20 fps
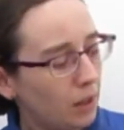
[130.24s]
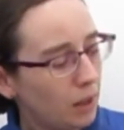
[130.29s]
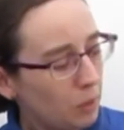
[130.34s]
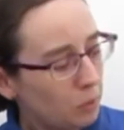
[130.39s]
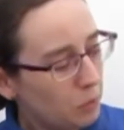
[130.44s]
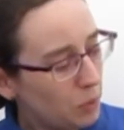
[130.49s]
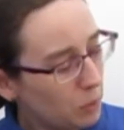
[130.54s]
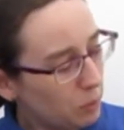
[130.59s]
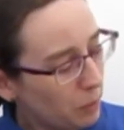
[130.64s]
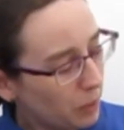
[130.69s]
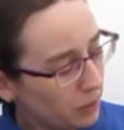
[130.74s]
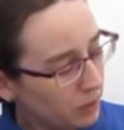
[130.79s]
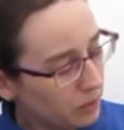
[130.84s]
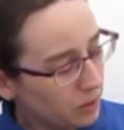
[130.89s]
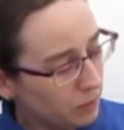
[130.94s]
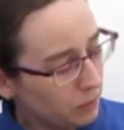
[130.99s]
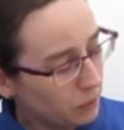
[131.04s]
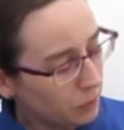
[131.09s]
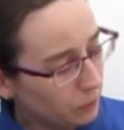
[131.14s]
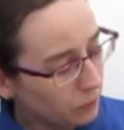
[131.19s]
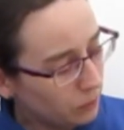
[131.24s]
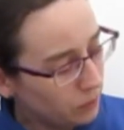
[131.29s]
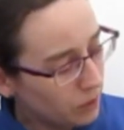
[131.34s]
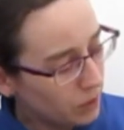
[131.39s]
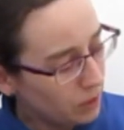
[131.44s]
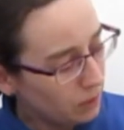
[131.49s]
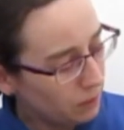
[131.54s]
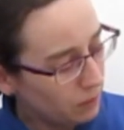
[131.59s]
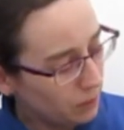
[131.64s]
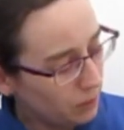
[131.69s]
But most of all,
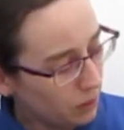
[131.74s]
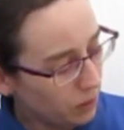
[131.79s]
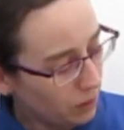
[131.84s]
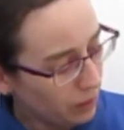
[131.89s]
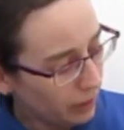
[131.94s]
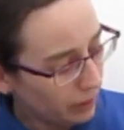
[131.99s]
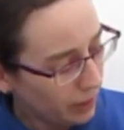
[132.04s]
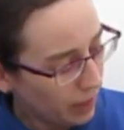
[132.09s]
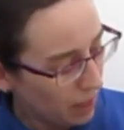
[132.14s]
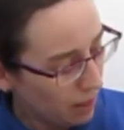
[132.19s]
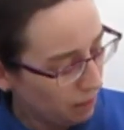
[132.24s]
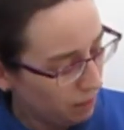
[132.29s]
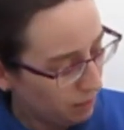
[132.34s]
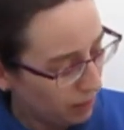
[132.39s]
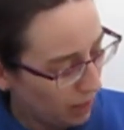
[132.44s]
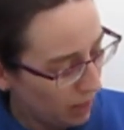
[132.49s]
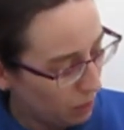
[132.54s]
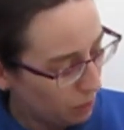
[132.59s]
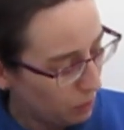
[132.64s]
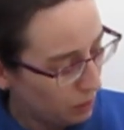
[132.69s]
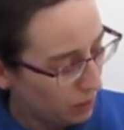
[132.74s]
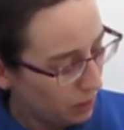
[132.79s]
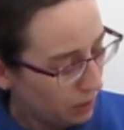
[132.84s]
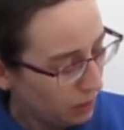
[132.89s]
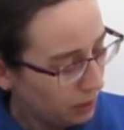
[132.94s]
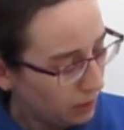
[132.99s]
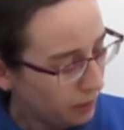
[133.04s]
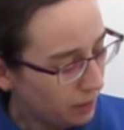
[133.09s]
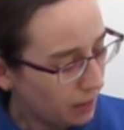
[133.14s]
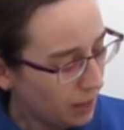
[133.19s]
she forgot her cat flap.
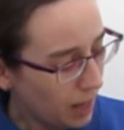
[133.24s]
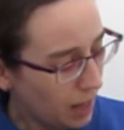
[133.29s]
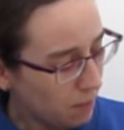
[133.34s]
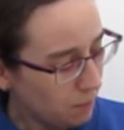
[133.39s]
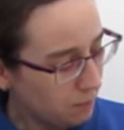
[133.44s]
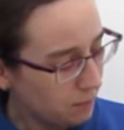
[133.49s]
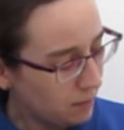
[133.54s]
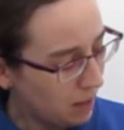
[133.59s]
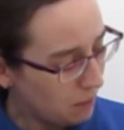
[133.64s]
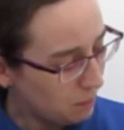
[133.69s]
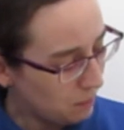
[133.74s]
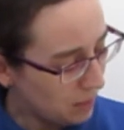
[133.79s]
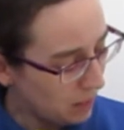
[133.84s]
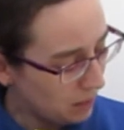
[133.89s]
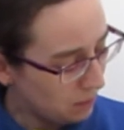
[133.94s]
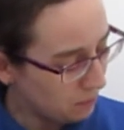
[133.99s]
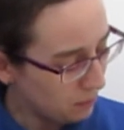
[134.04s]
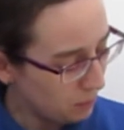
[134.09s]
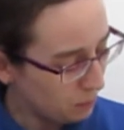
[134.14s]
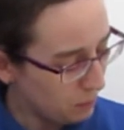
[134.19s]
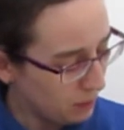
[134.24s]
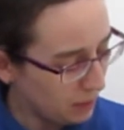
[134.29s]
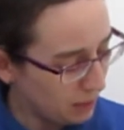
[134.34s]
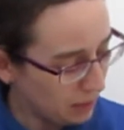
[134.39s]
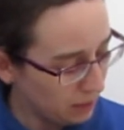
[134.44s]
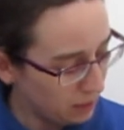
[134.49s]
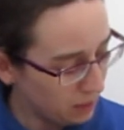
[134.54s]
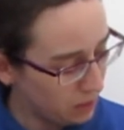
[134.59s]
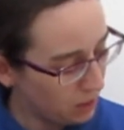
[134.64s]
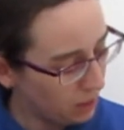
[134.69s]
The cat flap led from the
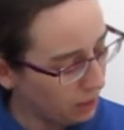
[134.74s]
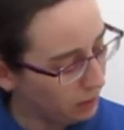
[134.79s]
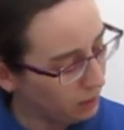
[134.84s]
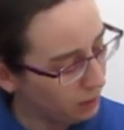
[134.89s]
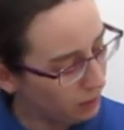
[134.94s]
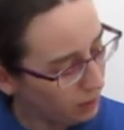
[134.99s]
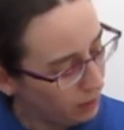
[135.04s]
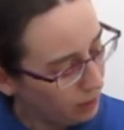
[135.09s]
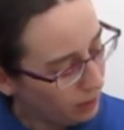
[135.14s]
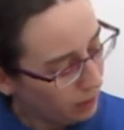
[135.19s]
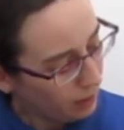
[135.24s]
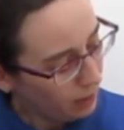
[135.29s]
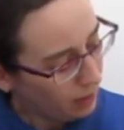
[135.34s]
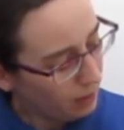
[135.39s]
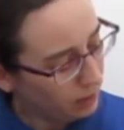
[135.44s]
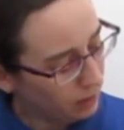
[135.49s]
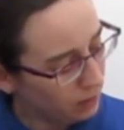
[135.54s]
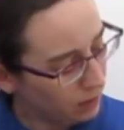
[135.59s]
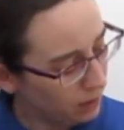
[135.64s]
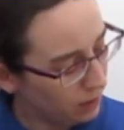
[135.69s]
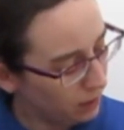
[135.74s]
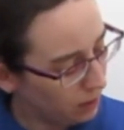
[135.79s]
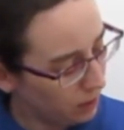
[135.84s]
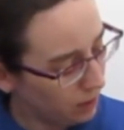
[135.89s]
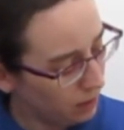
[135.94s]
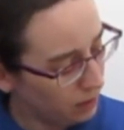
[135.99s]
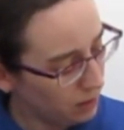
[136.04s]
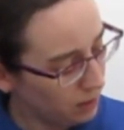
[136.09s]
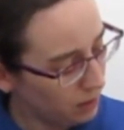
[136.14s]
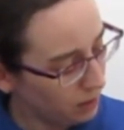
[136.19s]
kitchen into the
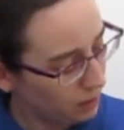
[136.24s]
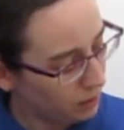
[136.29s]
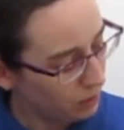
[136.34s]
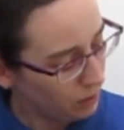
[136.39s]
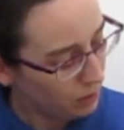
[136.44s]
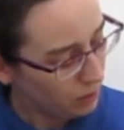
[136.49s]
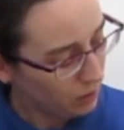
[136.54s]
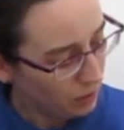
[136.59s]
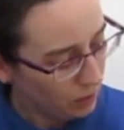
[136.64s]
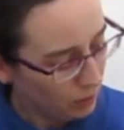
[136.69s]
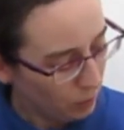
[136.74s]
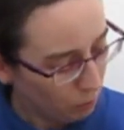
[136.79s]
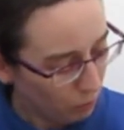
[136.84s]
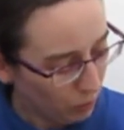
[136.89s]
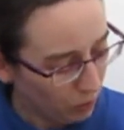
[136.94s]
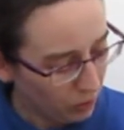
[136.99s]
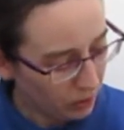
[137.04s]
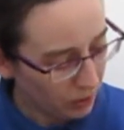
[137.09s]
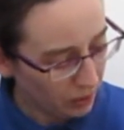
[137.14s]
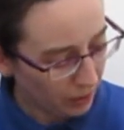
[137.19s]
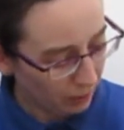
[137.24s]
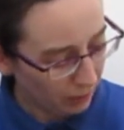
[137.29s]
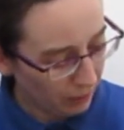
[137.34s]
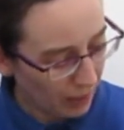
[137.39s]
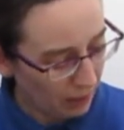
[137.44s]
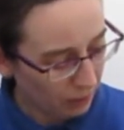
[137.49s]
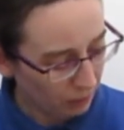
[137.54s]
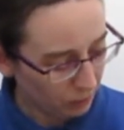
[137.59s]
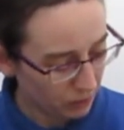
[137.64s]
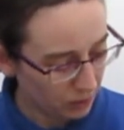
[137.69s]
garden. Mog could go
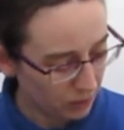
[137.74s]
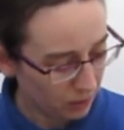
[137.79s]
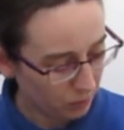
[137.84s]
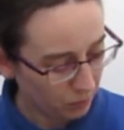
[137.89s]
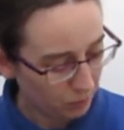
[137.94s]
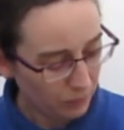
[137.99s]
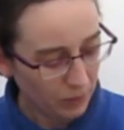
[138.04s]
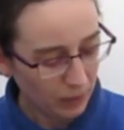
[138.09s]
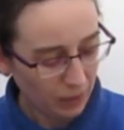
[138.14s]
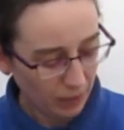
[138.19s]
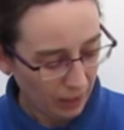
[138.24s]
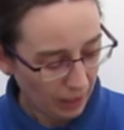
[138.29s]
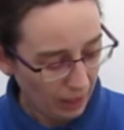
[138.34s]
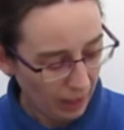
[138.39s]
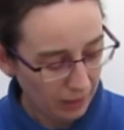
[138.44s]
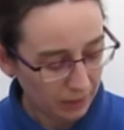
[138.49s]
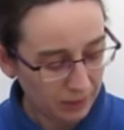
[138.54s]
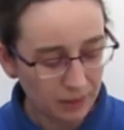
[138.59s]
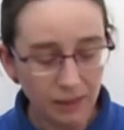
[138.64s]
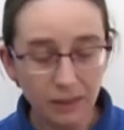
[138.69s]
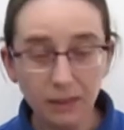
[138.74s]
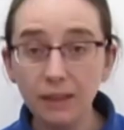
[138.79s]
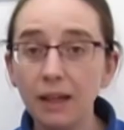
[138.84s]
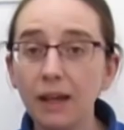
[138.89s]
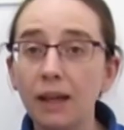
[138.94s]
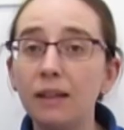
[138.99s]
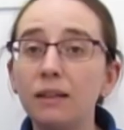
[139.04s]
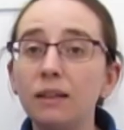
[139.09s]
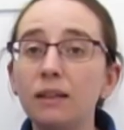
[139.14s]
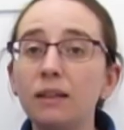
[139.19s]
out and in
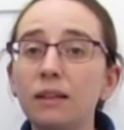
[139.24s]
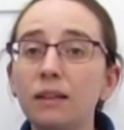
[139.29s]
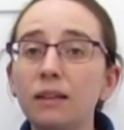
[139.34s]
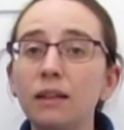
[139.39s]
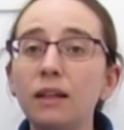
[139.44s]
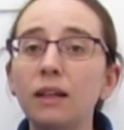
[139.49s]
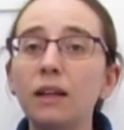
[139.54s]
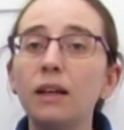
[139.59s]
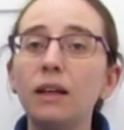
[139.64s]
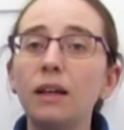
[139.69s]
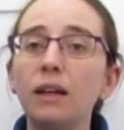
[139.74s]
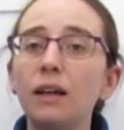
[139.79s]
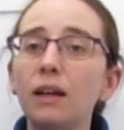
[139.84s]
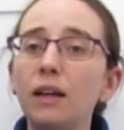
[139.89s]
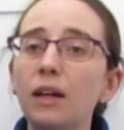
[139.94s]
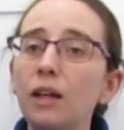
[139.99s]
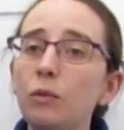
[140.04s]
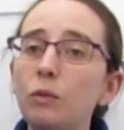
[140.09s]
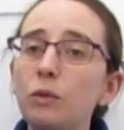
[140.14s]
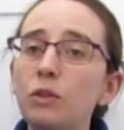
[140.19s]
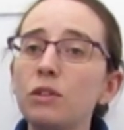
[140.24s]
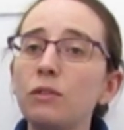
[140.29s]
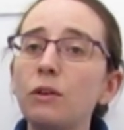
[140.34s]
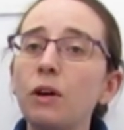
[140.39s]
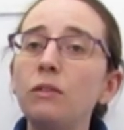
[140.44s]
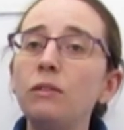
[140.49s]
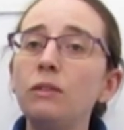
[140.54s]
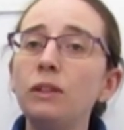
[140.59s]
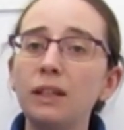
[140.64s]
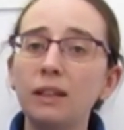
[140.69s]
again. It was her
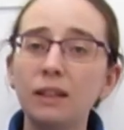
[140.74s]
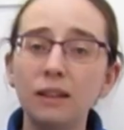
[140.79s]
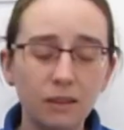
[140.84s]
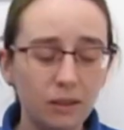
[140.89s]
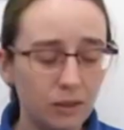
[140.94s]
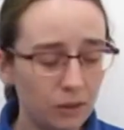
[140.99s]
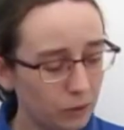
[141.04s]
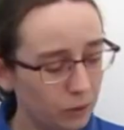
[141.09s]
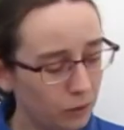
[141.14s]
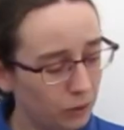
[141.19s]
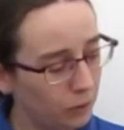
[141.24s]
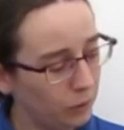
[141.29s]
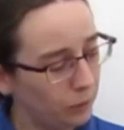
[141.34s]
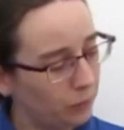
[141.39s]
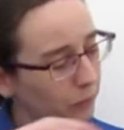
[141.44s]
own little door.